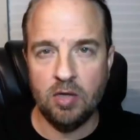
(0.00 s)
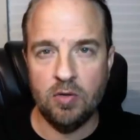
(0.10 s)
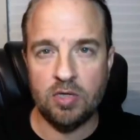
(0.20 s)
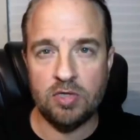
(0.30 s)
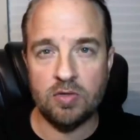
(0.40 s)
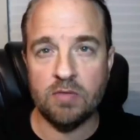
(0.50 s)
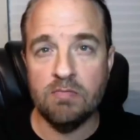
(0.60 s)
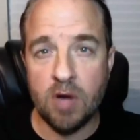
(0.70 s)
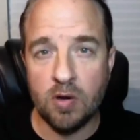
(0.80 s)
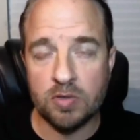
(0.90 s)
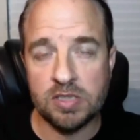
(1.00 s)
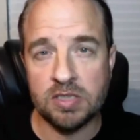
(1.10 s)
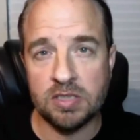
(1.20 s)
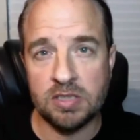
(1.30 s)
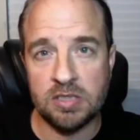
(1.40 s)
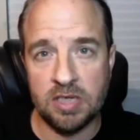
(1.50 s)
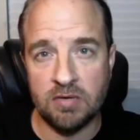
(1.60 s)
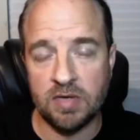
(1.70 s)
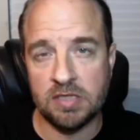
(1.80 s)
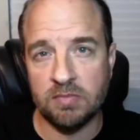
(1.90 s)
who could do the most to
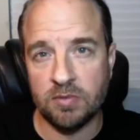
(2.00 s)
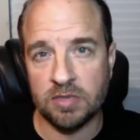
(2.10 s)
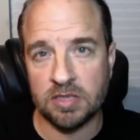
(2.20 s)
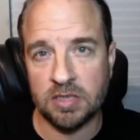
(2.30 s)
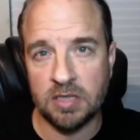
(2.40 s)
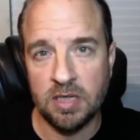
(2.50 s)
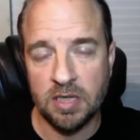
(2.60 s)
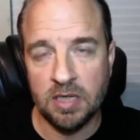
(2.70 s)
decrease abortion